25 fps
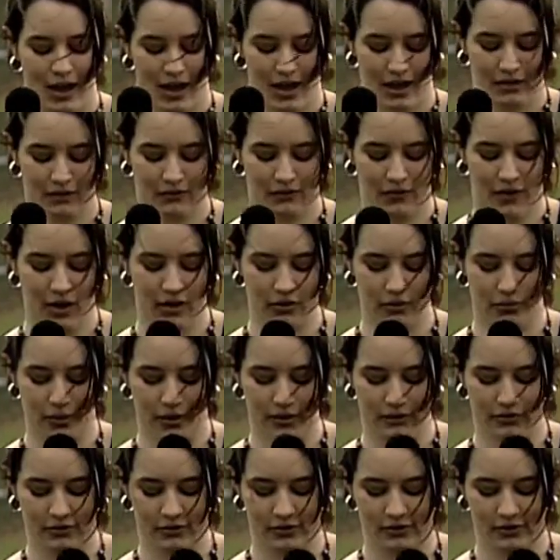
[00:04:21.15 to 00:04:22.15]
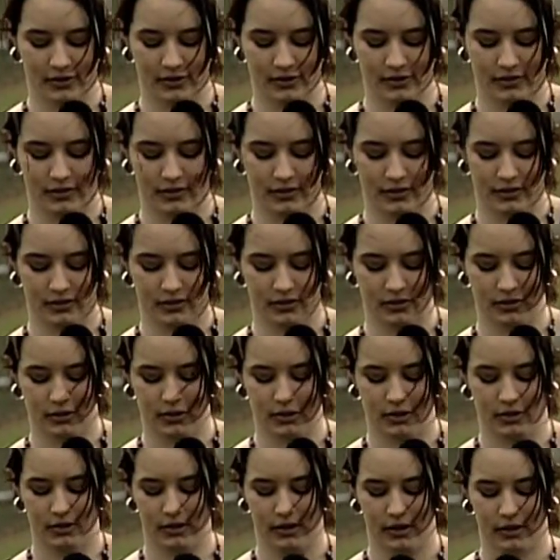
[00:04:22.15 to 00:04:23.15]
As far as West Virginia is
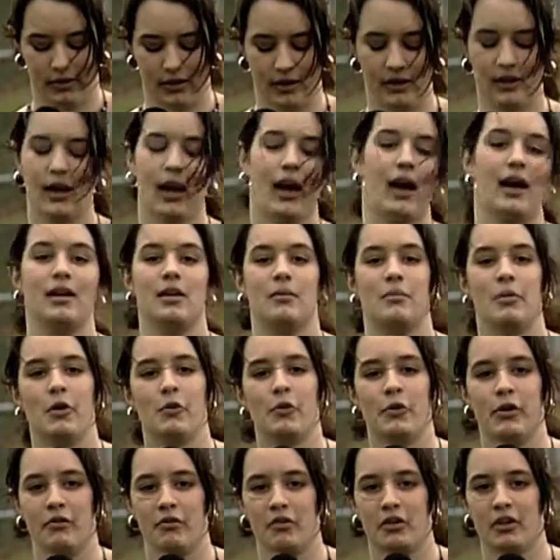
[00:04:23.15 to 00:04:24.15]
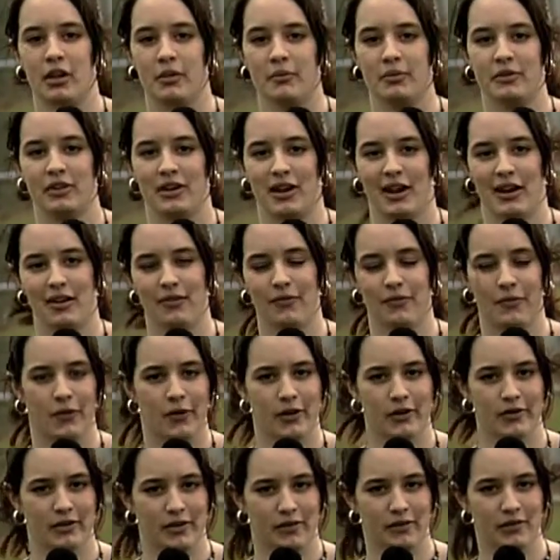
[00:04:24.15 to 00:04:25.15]
concerned, they had a big win over Clemson,
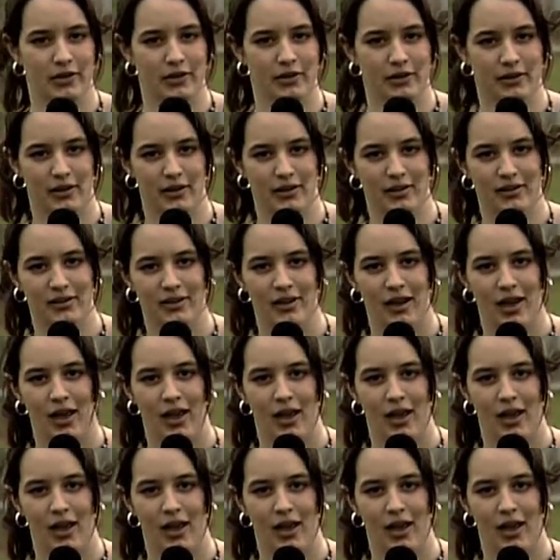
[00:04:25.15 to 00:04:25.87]
84-76.